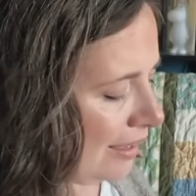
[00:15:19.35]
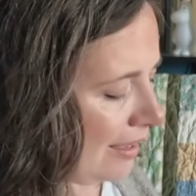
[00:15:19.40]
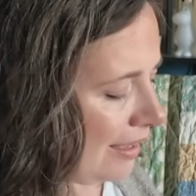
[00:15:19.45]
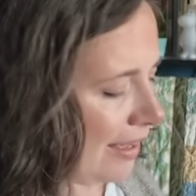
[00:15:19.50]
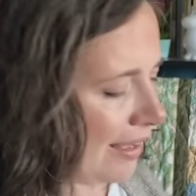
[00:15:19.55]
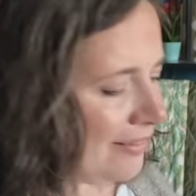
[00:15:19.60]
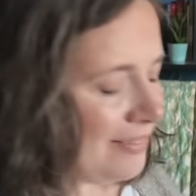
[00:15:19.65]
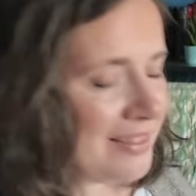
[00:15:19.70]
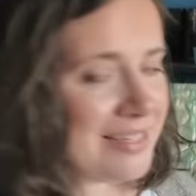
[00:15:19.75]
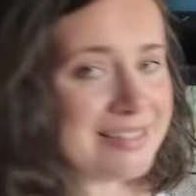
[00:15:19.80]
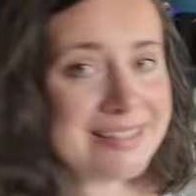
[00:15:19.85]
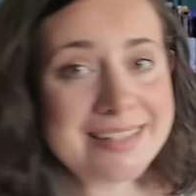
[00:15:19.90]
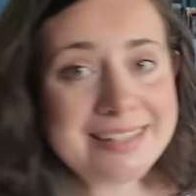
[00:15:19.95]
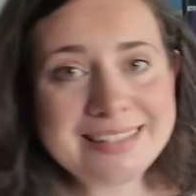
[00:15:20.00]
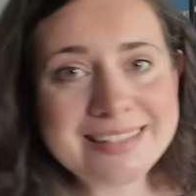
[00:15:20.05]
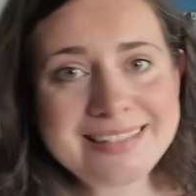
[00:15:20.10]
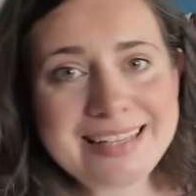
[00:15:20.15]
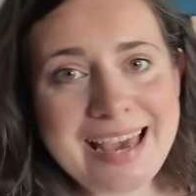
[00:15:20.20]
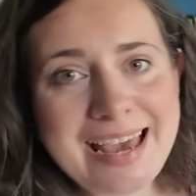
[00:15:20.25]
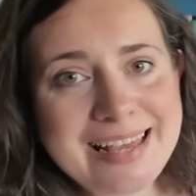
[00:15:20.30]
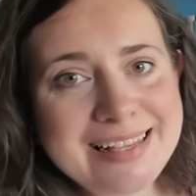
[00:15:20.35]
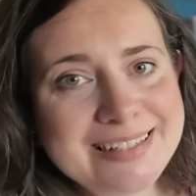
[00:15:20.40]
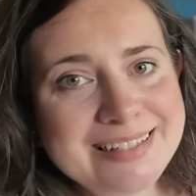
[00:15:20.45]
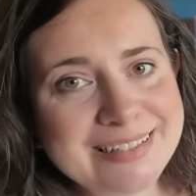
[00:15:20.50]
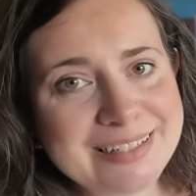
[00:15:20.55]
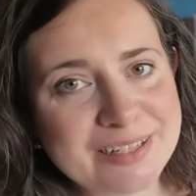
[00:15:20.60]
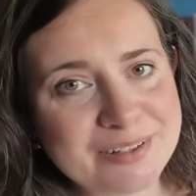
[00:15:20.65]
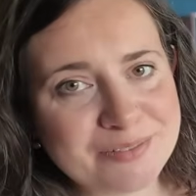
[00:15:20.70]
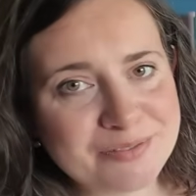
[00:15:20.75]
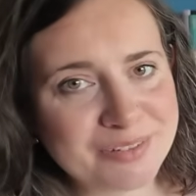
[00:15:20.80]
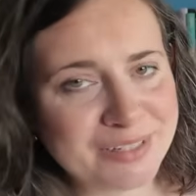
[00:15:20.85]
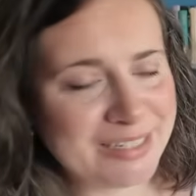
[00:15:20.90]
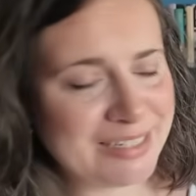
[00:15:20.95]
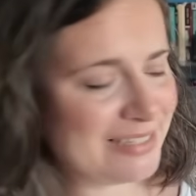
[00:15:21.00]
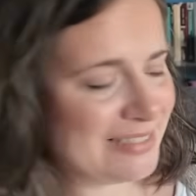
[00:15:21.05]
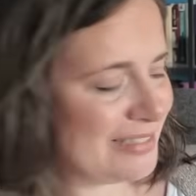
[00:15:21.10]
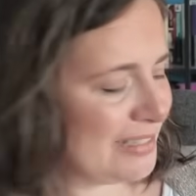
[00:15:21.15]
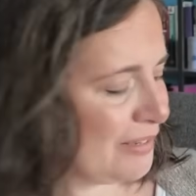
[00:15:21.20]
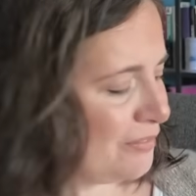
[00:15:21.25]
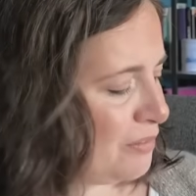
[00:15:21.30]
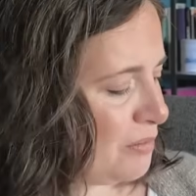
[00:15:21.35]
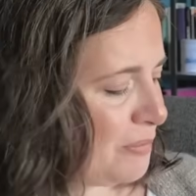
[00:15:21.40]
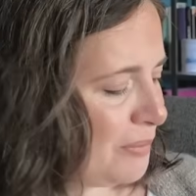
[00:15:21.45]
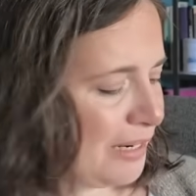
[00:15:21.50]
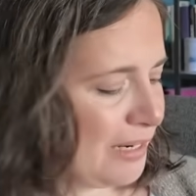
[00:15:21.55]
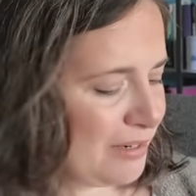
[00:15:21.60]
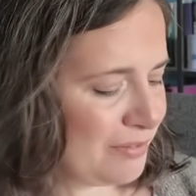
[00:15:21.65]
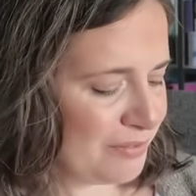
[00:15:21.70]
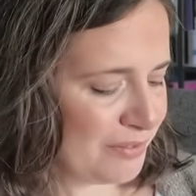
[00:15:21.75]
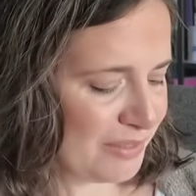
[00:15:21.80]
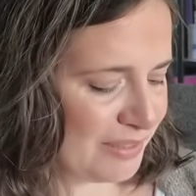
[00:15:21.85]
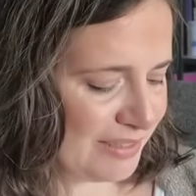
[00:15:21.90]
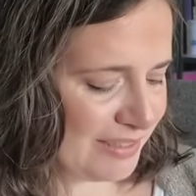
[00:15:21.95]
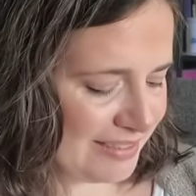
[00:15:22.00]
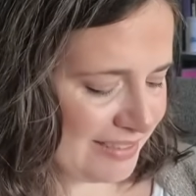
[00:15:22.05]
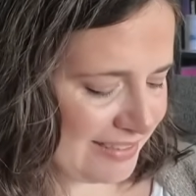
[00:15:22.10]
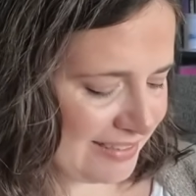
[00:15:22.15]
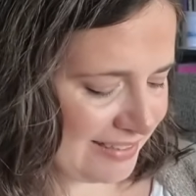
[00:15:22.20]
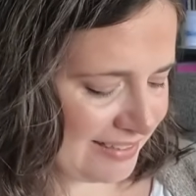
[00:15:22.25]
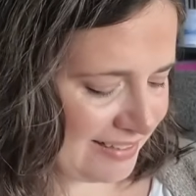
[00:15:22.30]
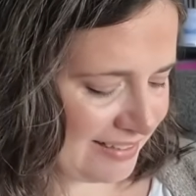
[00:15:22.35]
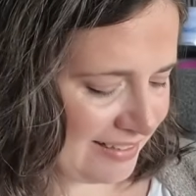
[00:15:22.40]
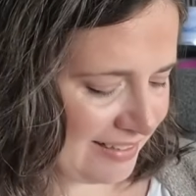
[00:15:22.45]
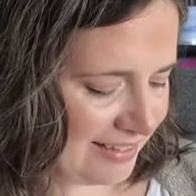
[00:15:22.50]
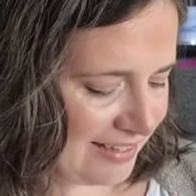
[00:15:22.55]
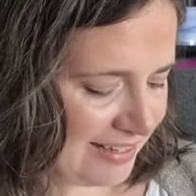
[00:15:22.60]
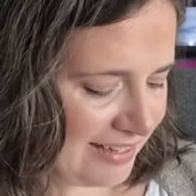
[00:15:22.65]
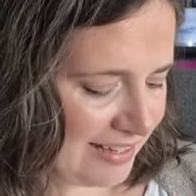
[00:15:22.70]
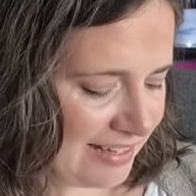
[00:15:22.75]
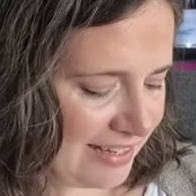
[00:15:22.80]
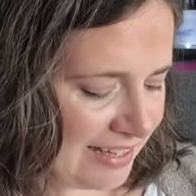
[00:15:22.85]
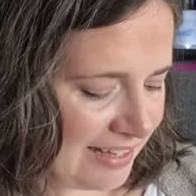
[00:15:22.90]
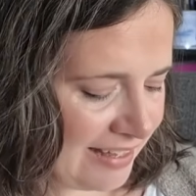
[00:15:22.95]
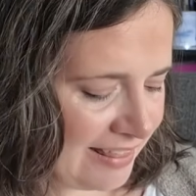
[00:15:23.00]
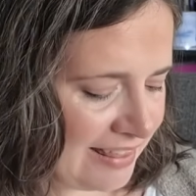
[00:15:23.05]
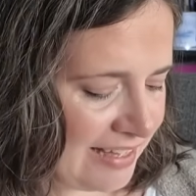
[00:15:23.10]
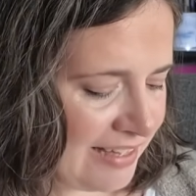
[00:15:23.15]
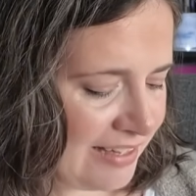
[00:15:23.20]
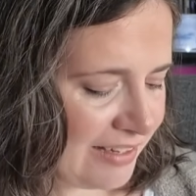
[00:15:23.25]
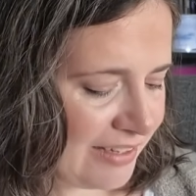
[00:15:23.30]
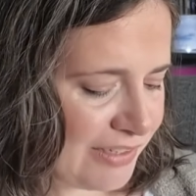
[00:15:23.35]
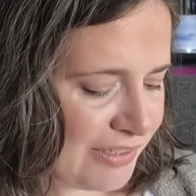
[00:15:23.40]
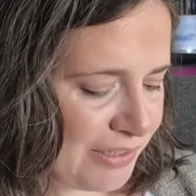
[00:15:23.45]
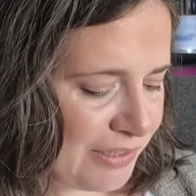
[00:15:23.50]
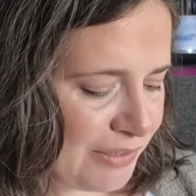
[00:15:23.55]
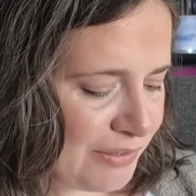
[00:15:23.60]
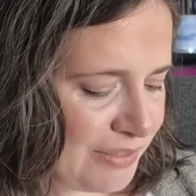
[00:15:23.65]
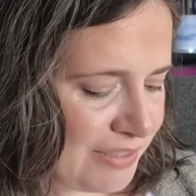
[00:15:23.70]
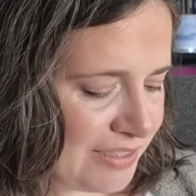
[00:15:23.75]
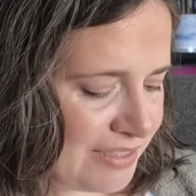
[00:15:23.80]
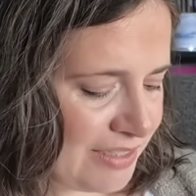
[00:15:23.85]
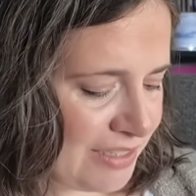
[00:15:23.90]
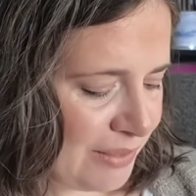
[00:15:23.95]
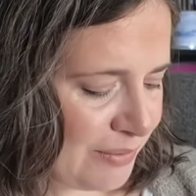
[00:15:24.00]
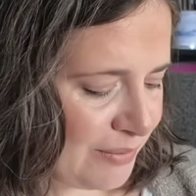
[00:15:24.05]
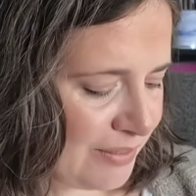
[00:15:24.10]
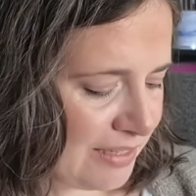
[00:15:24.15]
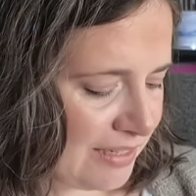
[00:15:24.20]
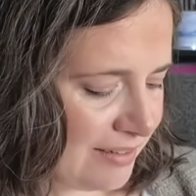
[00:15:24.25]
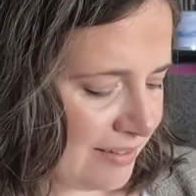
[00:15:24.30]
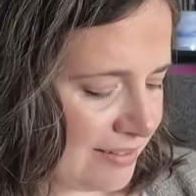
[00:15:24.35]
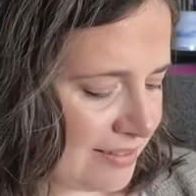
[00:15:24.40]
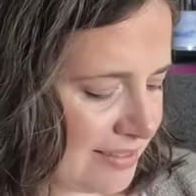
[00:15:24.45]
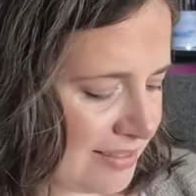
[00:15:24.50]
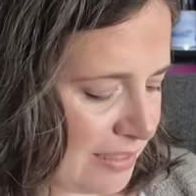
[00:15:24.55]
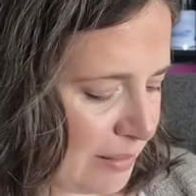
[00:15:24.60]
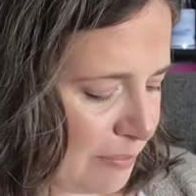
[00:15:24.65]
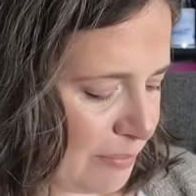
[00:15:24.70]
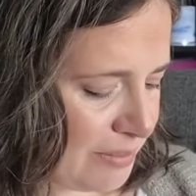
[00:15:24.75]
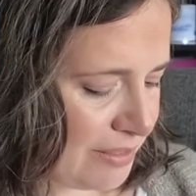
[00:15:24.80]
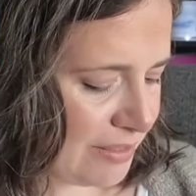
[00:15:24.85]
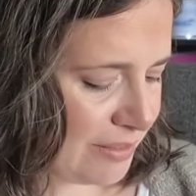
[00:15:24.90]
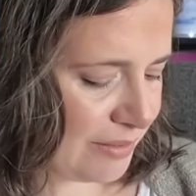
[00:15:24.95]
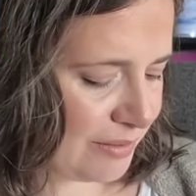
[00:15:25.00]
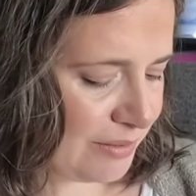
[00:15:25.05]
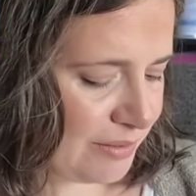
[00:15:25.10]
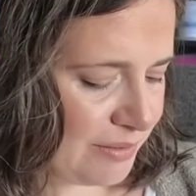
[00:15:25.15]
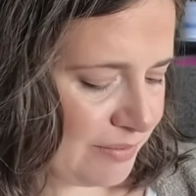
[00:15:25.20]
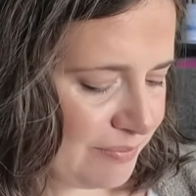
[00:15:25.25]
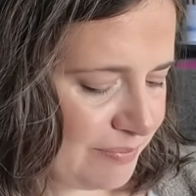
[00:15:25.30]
And this is a test knit for knitting for breakfast. I think I showed it to you in the last episode.